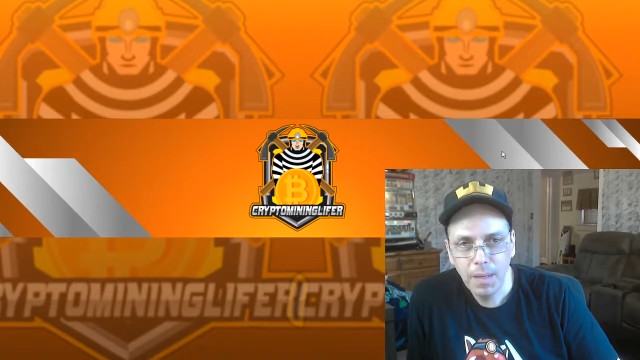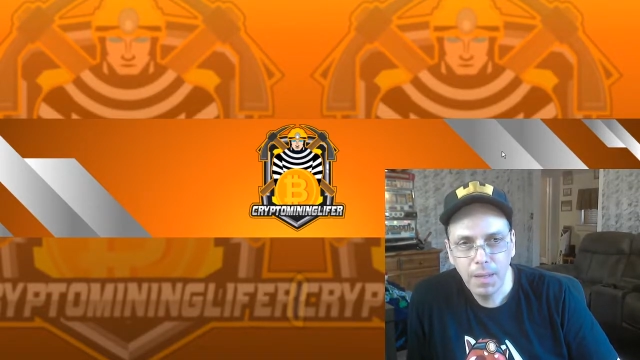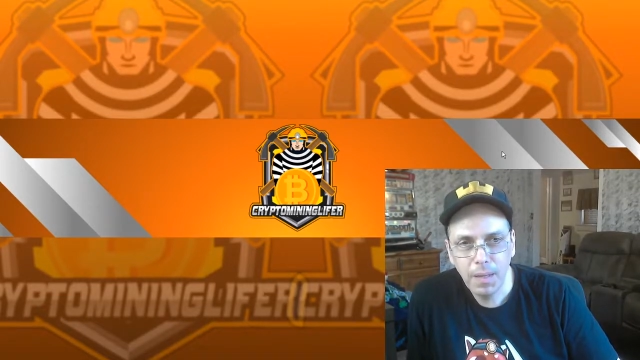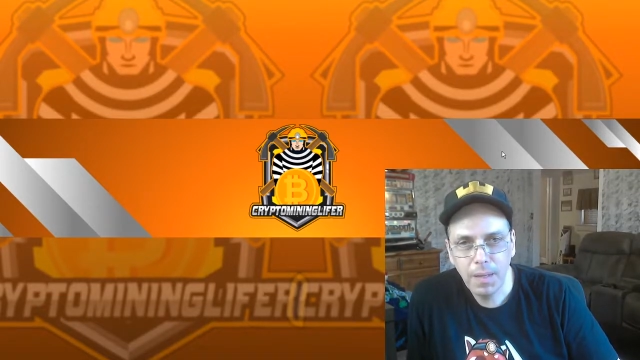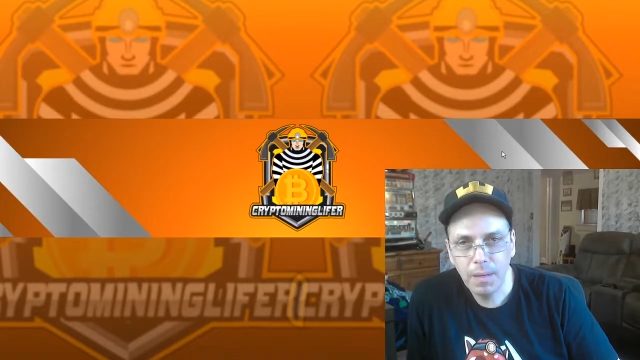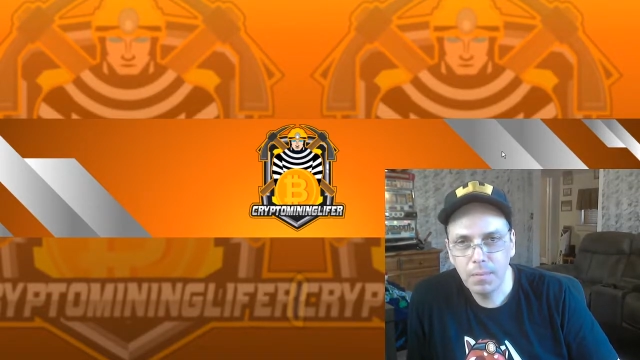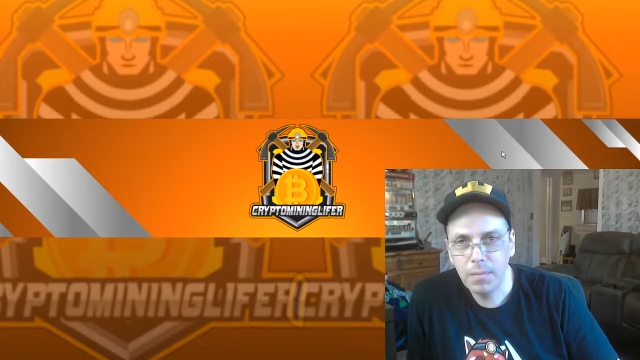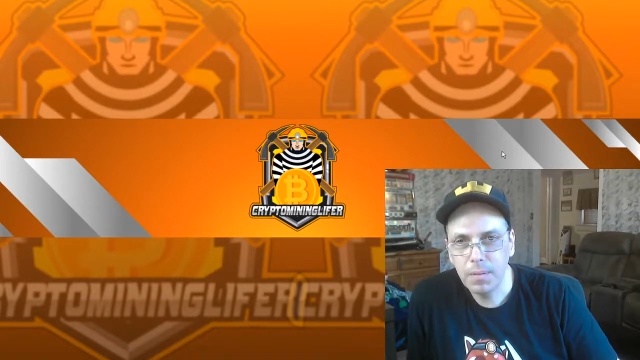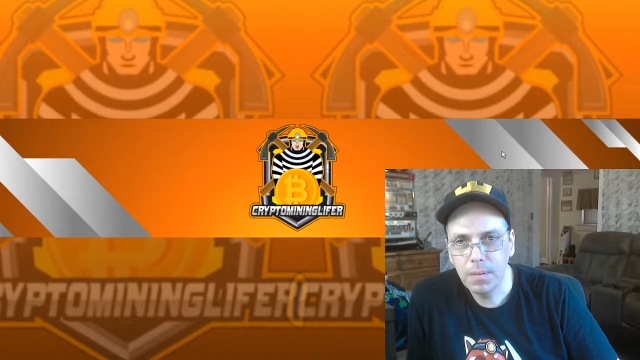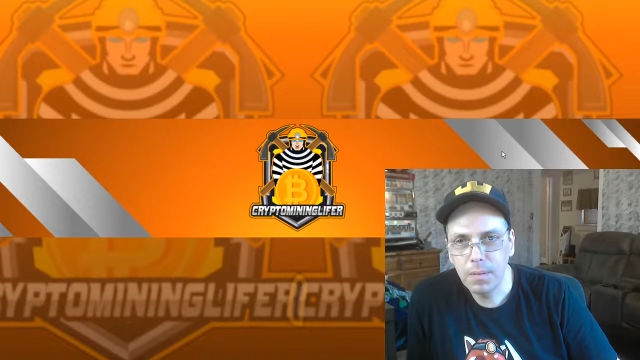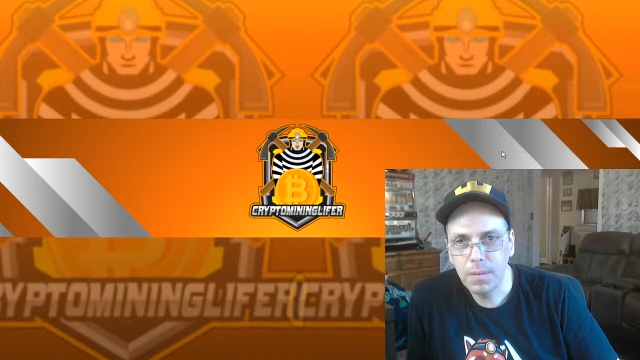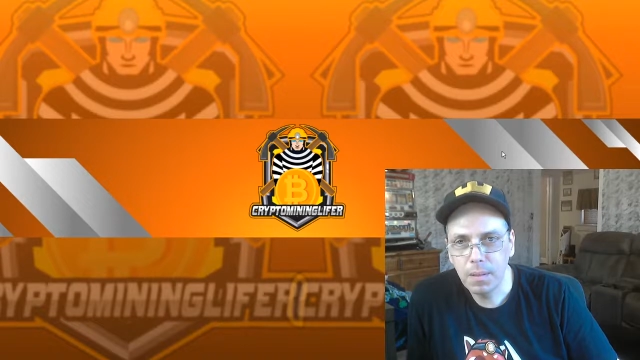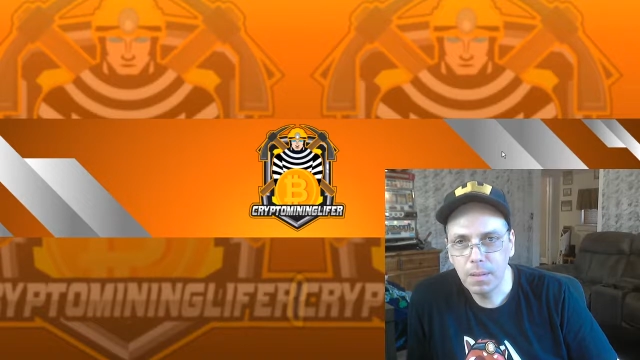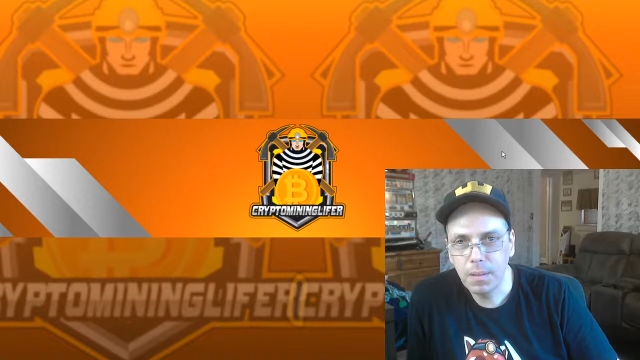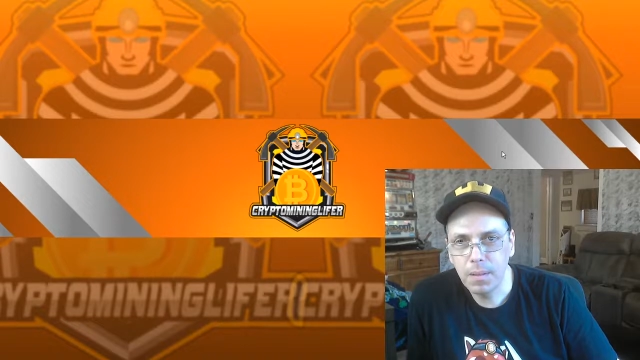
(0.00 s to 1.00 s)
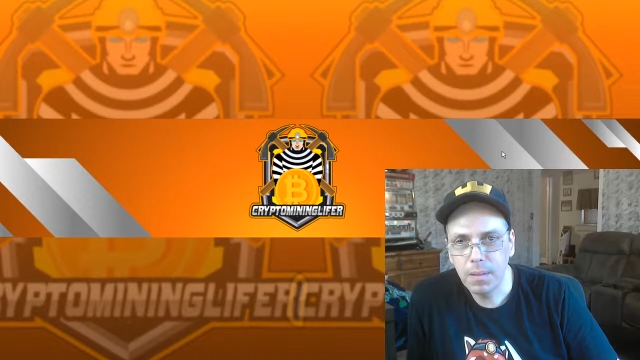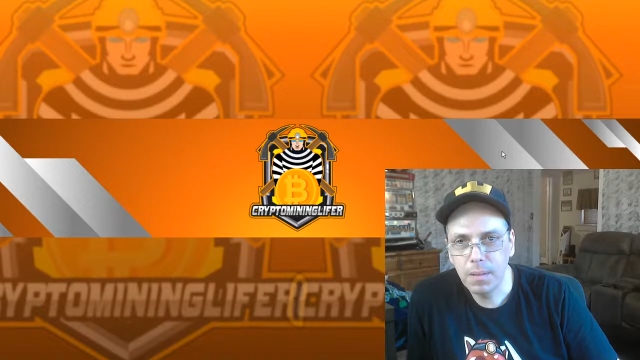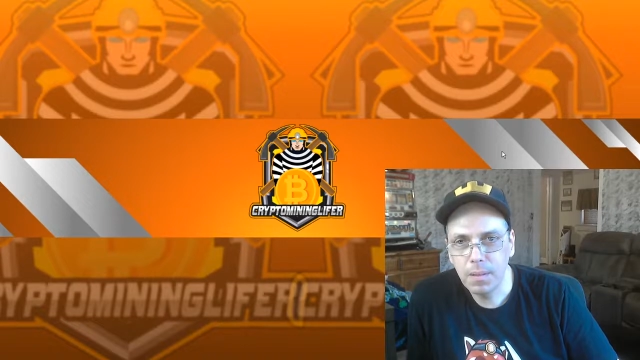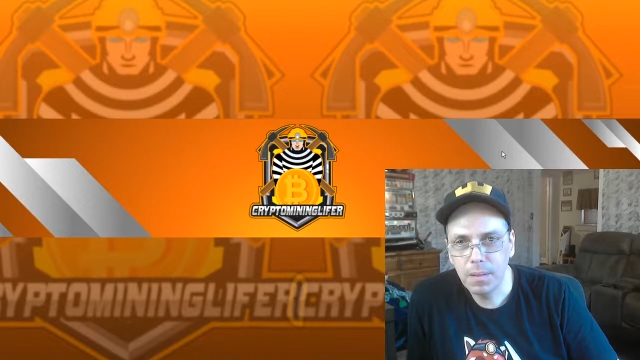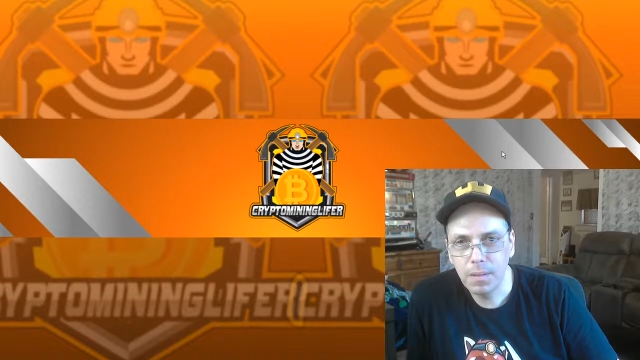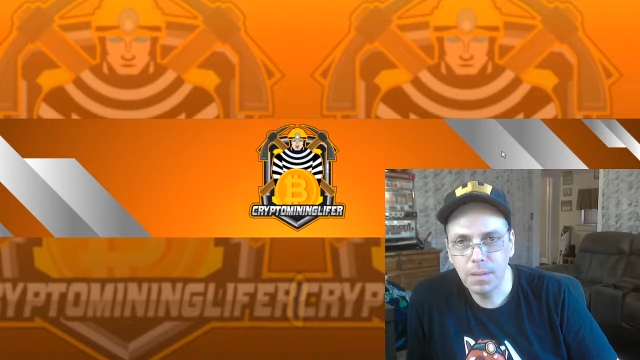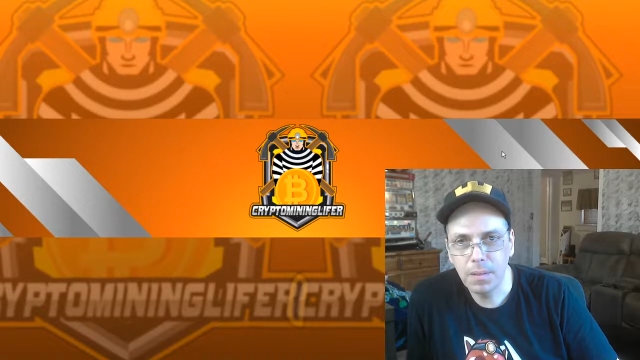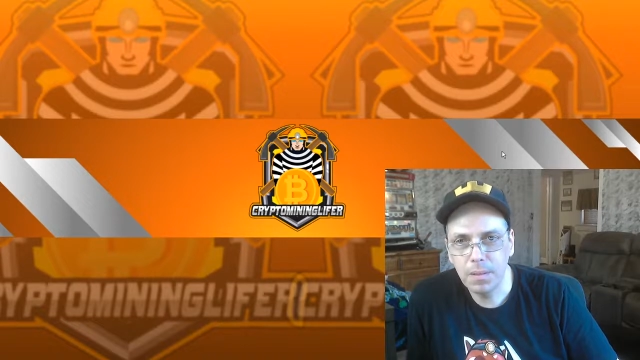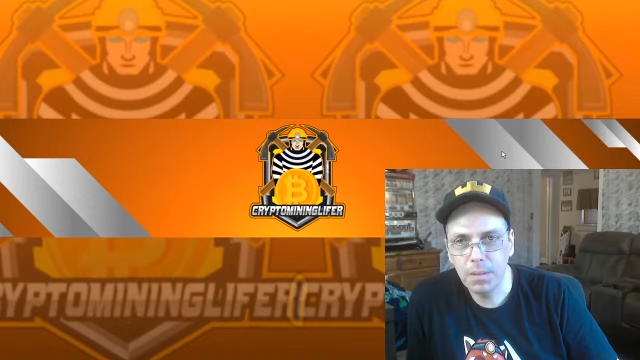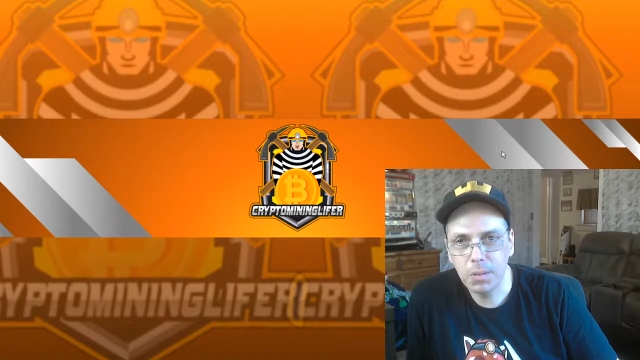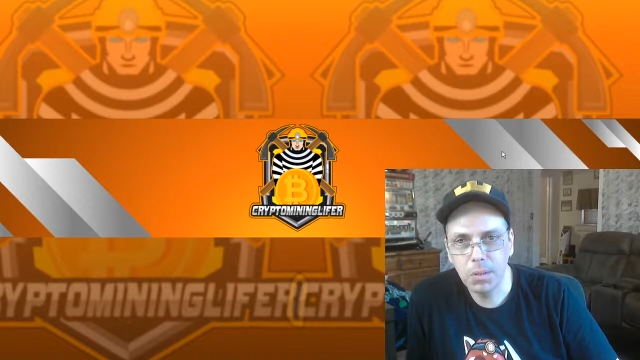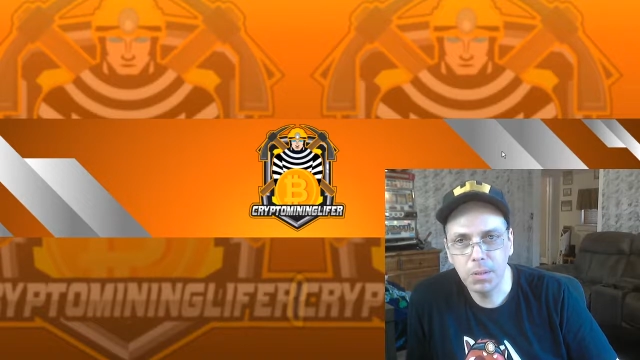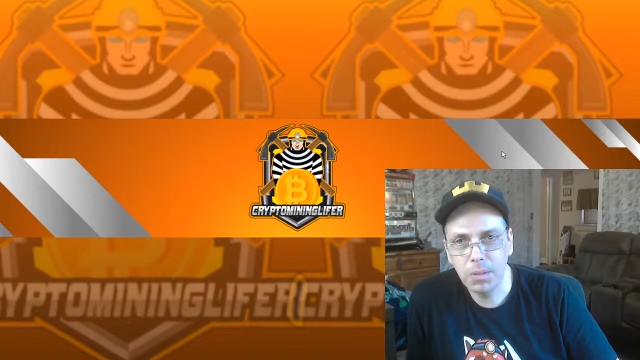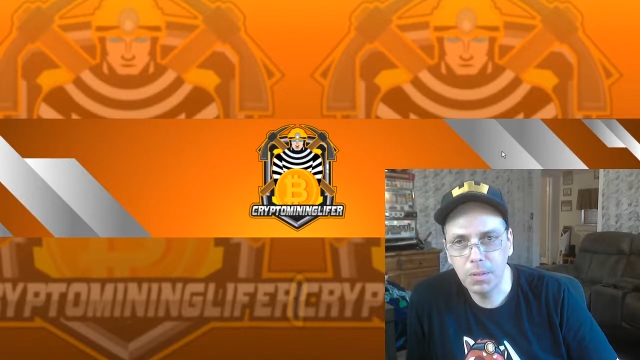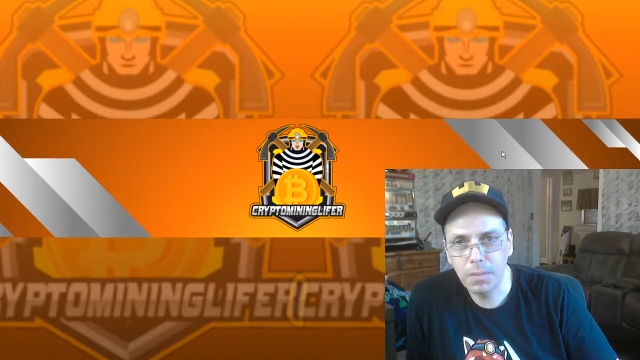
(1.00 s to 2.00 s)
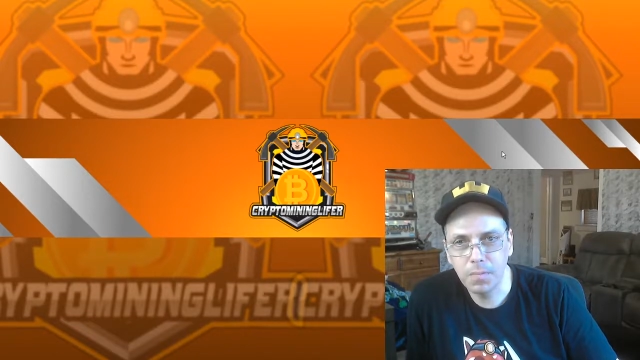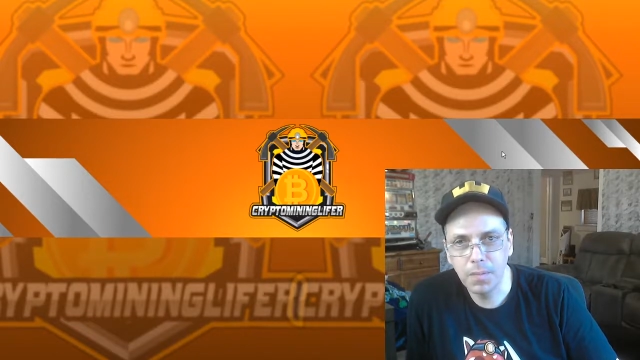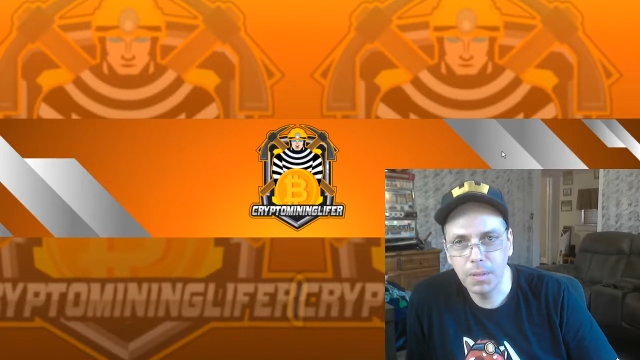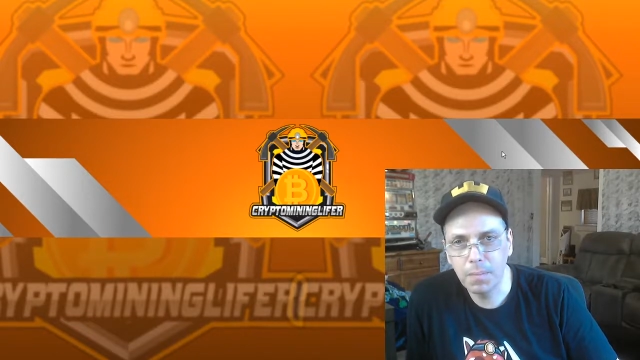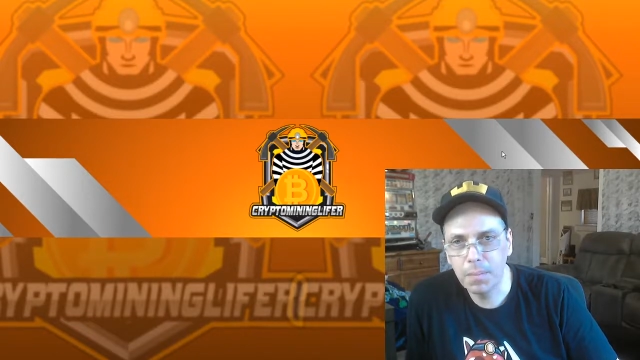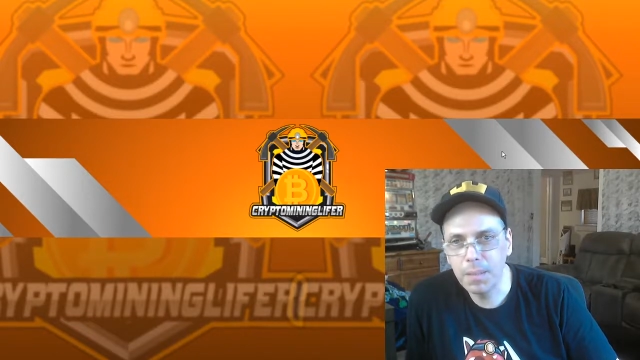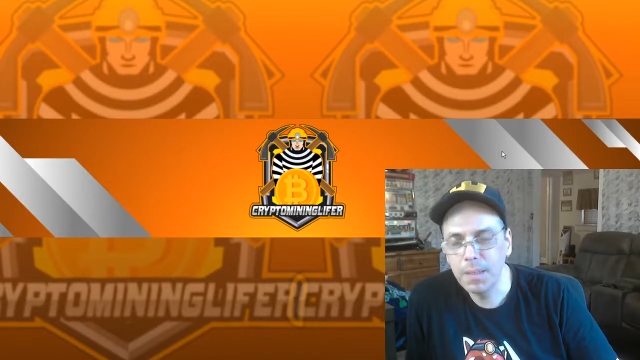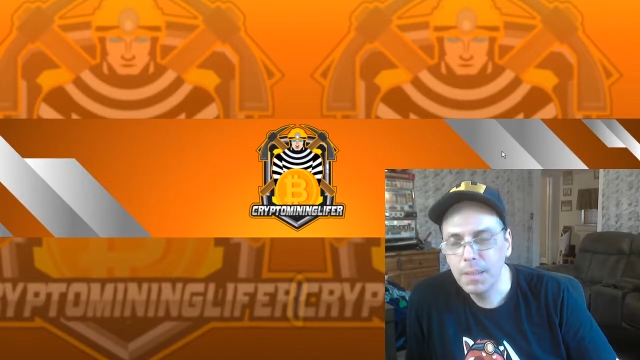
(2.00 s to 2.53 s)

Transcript: having an addition to your family.